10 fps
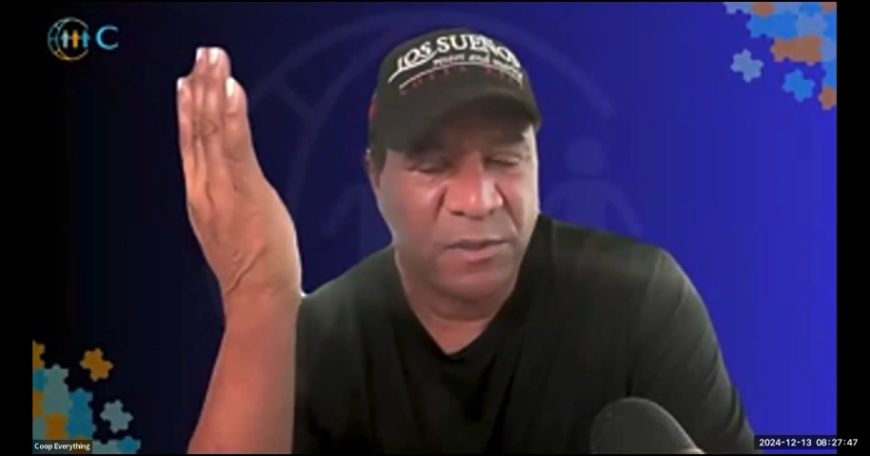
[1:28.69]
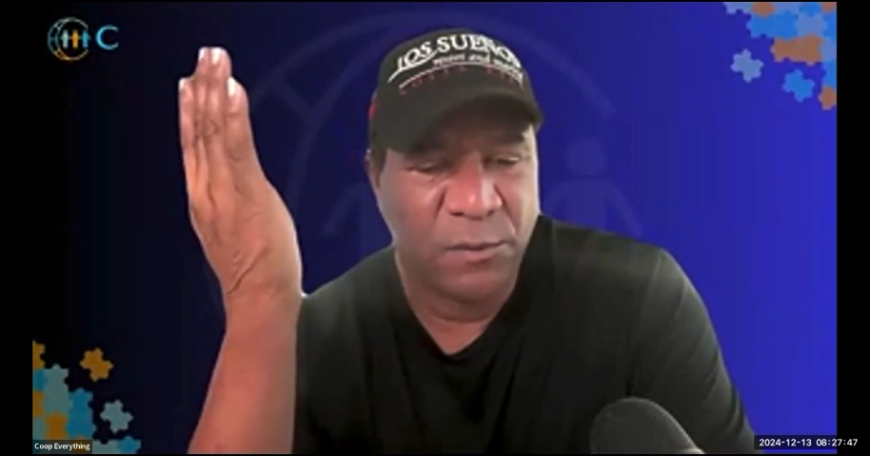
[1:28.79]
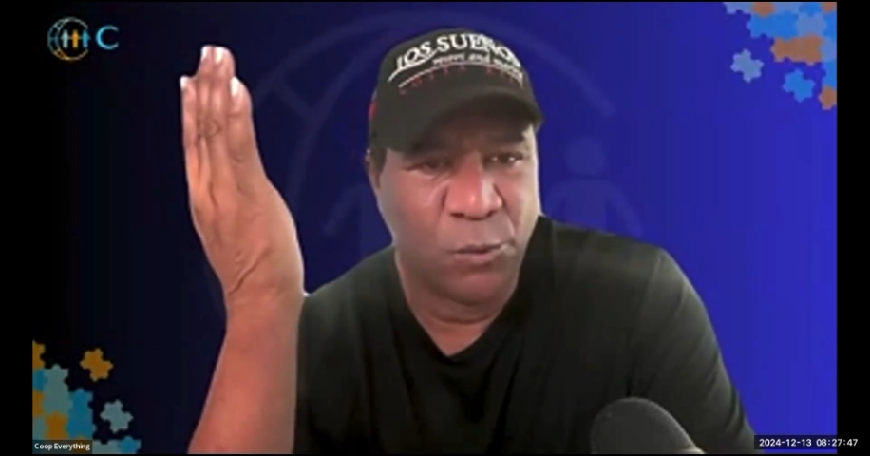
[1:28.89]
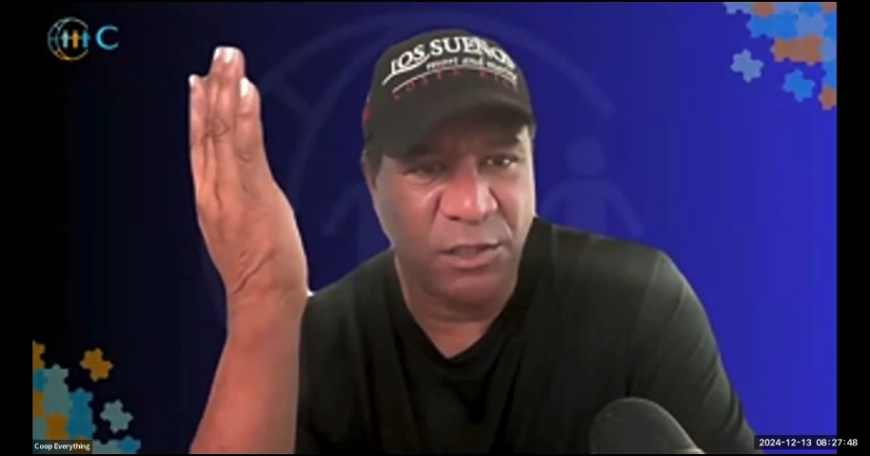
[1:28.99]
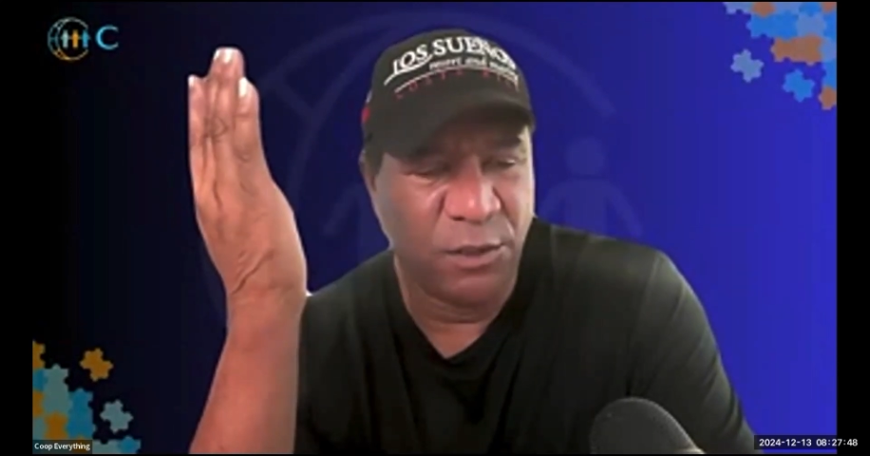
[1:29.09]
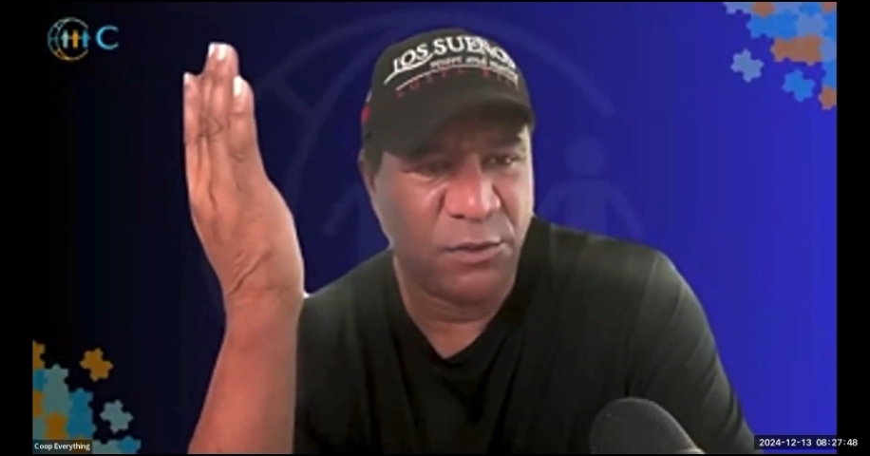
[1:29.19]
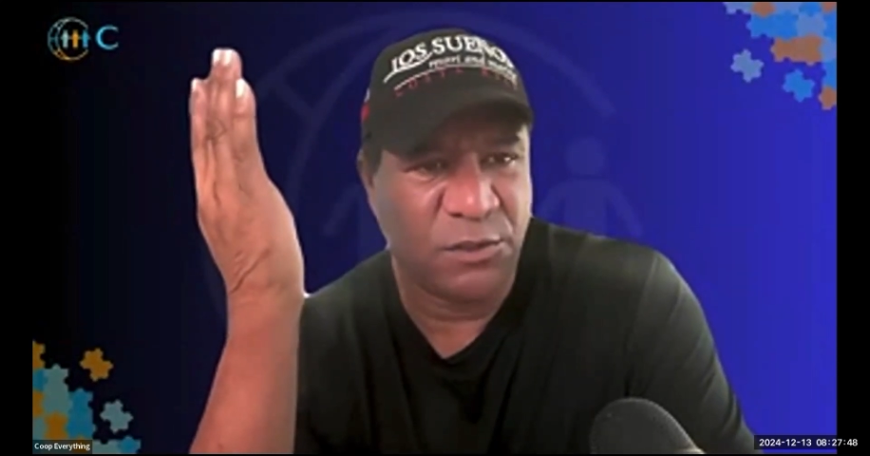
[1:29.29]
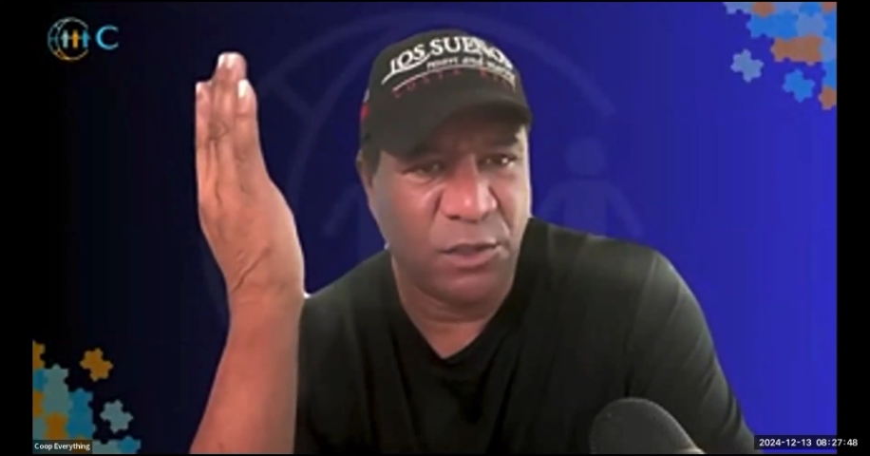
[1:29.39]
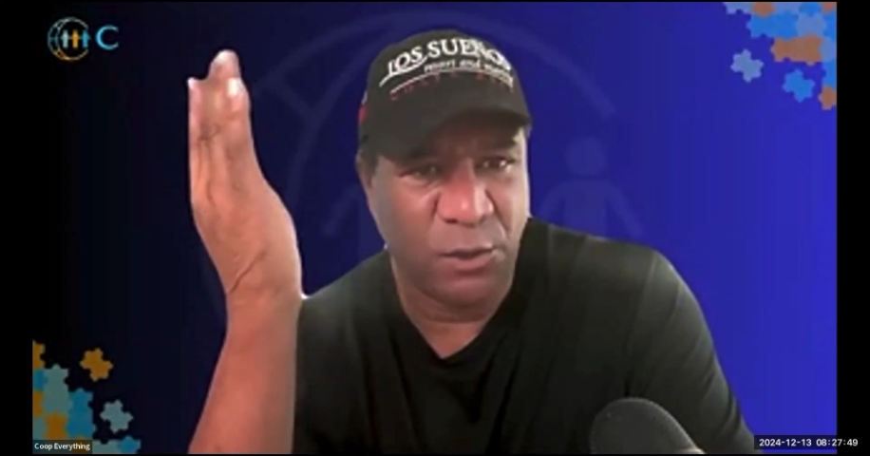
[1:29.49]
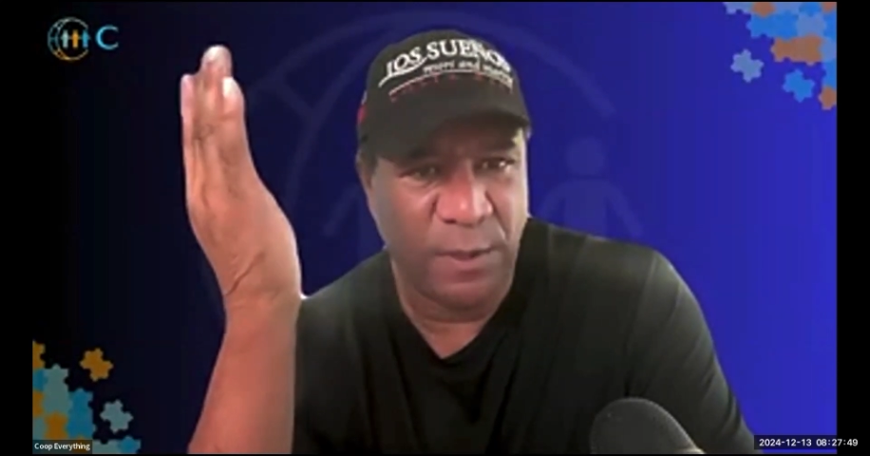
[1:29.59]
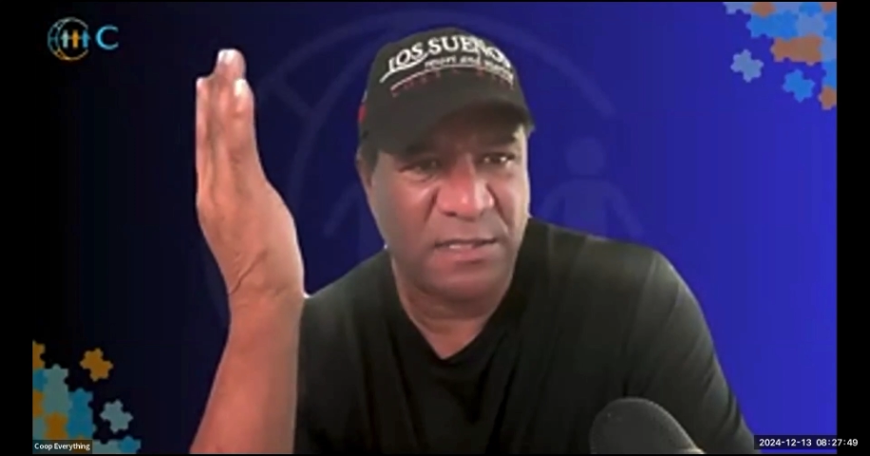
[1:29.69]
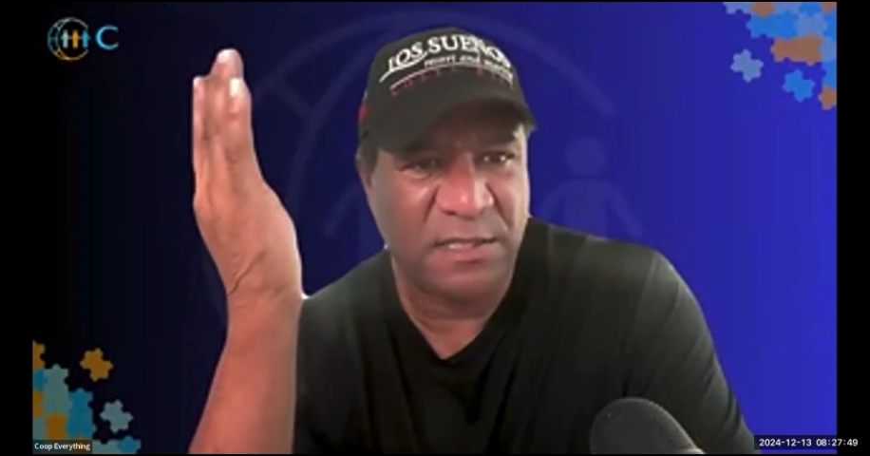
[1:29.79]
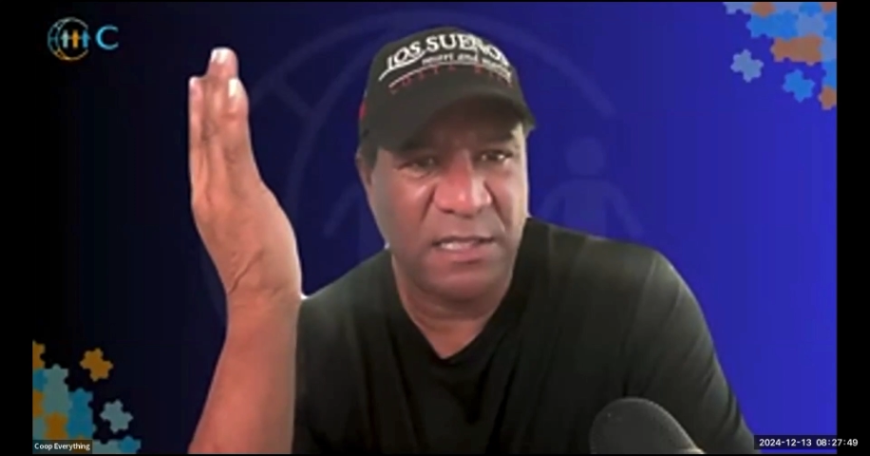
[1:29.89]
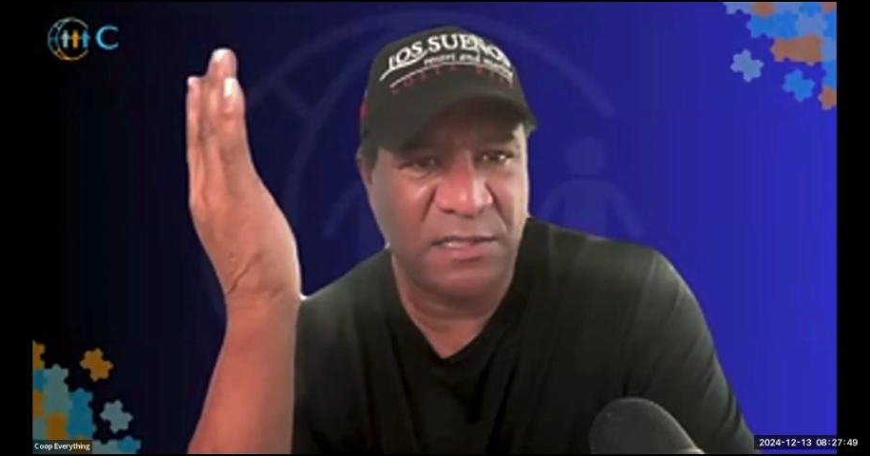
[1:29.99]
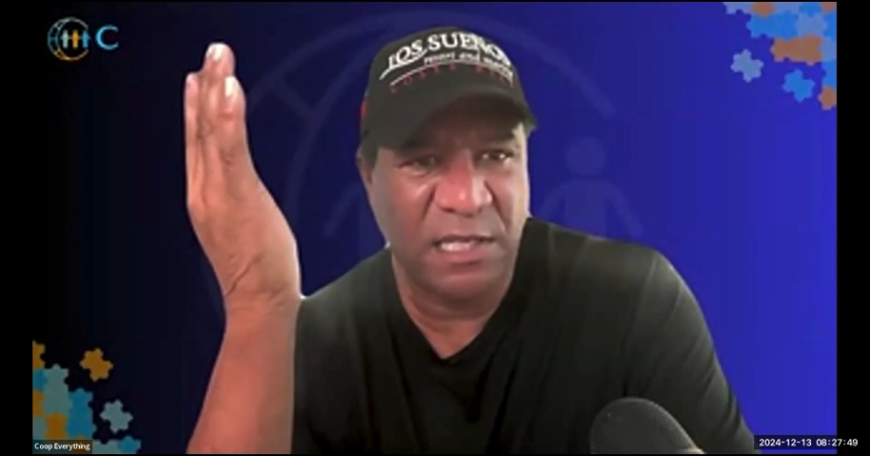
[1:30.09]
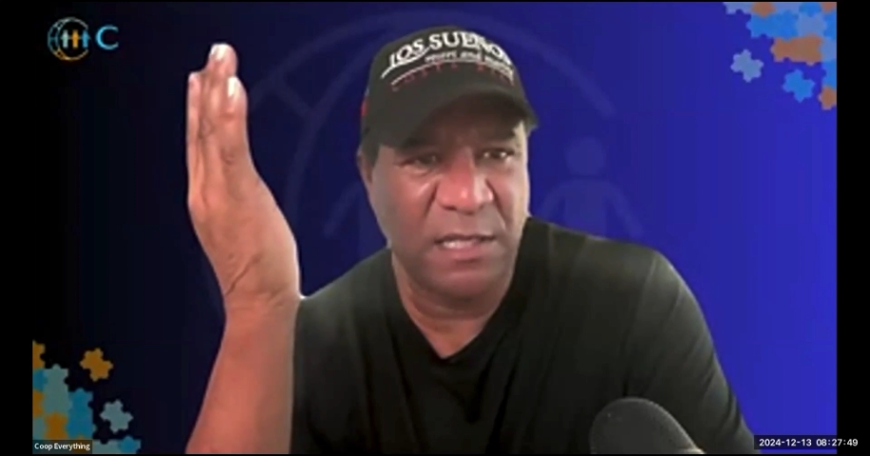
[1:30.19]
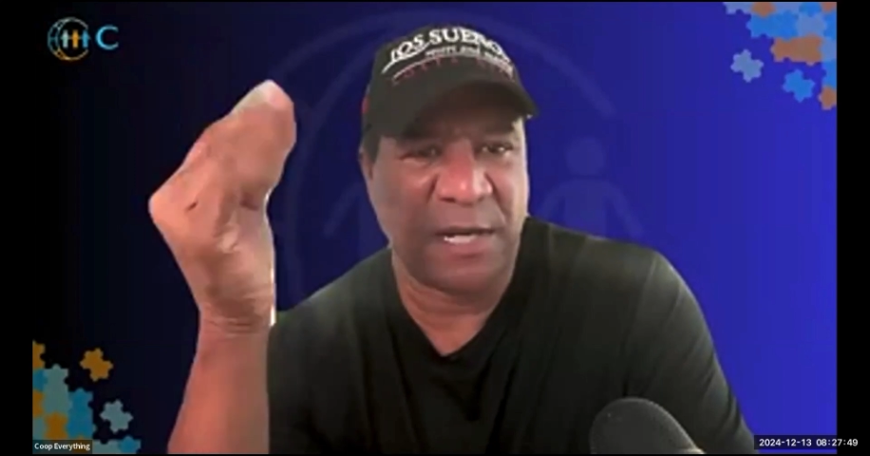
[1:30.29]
I can use USDC,